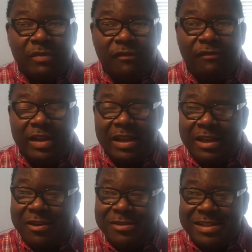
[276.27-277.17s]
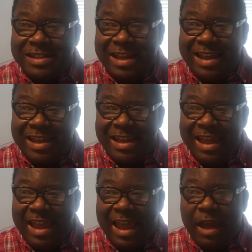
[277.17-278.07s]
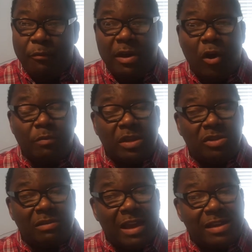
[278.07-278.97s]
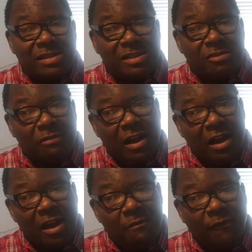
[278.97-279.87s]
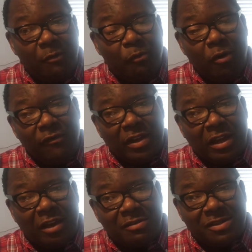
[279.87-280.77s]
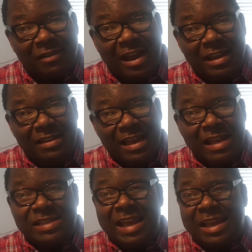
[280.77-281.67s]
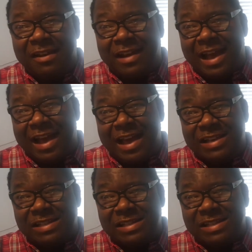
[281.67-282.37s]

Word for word: video today. And we hope that you like and subscribe for more videos, all right? Take care, guys.